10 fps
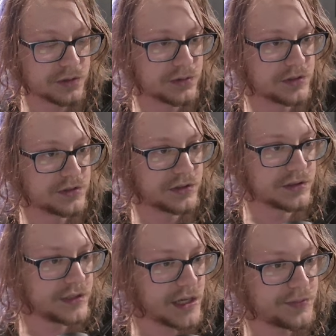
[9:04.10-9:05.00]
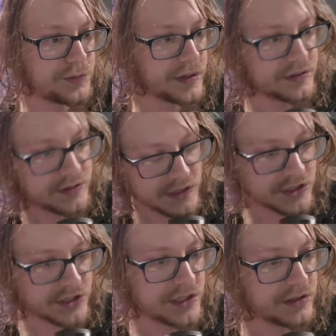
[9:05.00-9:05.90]
a certain depth because each
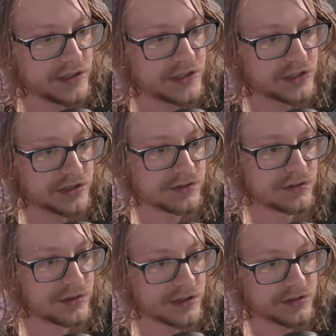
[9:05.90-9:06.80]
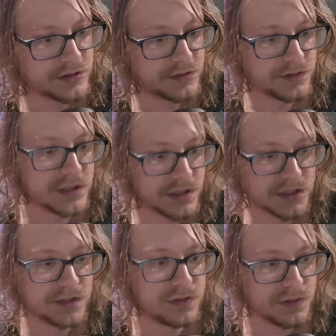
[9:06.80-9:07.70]
generation of the recursive function
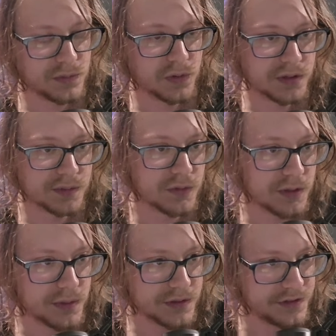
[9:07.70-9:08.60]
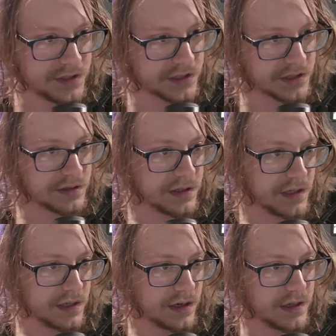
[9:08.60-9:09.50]
gives you more and more precision
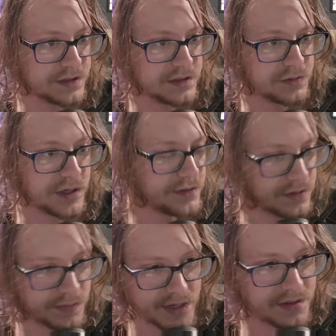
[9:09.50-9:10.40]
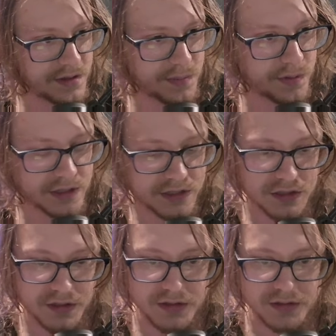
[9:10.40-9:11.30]
on whatever math operation
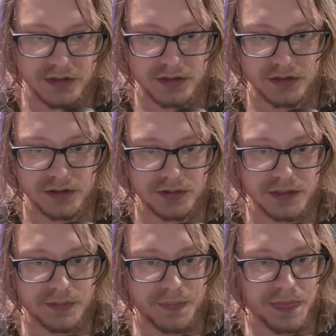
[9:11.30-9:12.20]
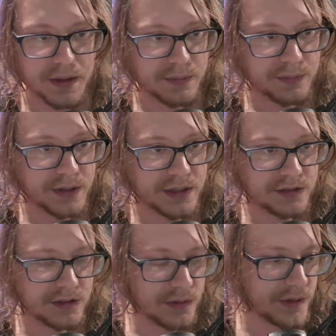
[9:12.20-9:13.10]
it is that you're doing. But you
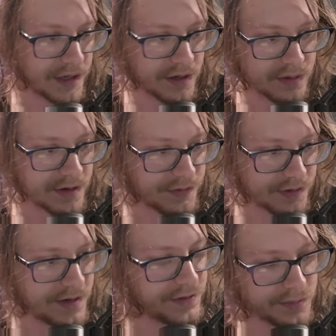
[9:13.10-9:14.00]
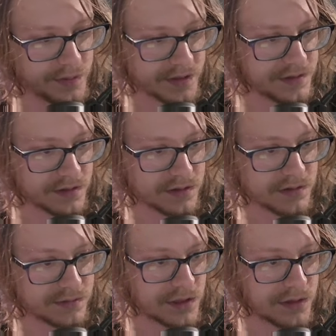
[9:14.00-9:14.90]
don't want to go on forever because you'll
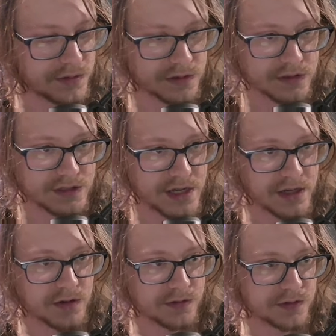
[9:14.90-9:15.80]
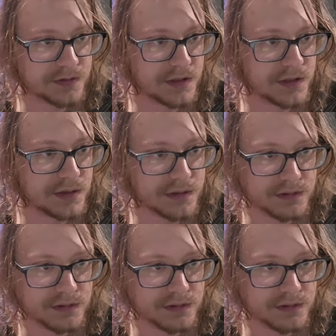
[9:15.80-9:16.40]
go into stack overflow and